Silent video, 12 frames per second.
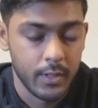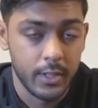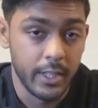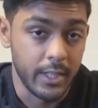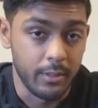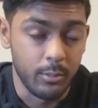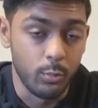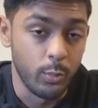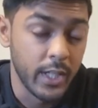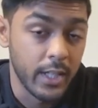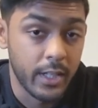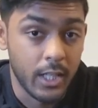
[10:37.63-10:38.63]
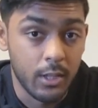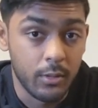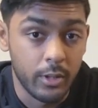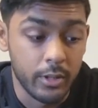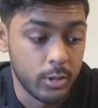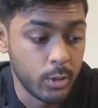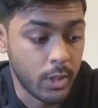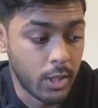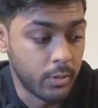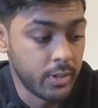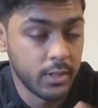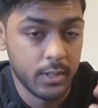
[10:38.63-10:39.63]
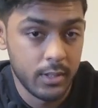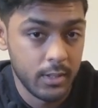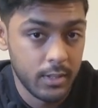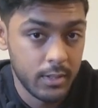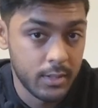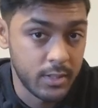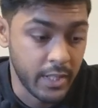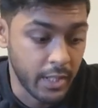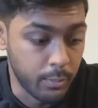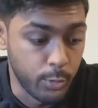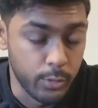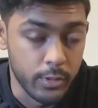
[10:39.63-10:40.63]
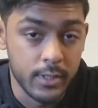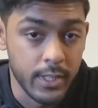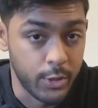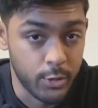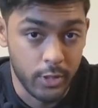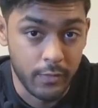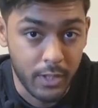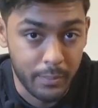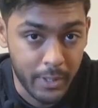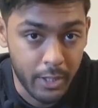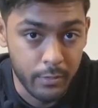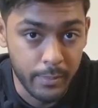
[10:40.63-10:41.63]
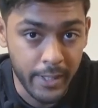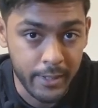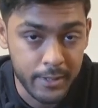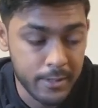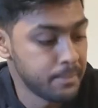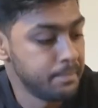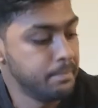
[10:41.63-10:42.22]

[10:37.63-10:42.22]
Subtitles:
Okay, we are now on to our Temu section of our power banks.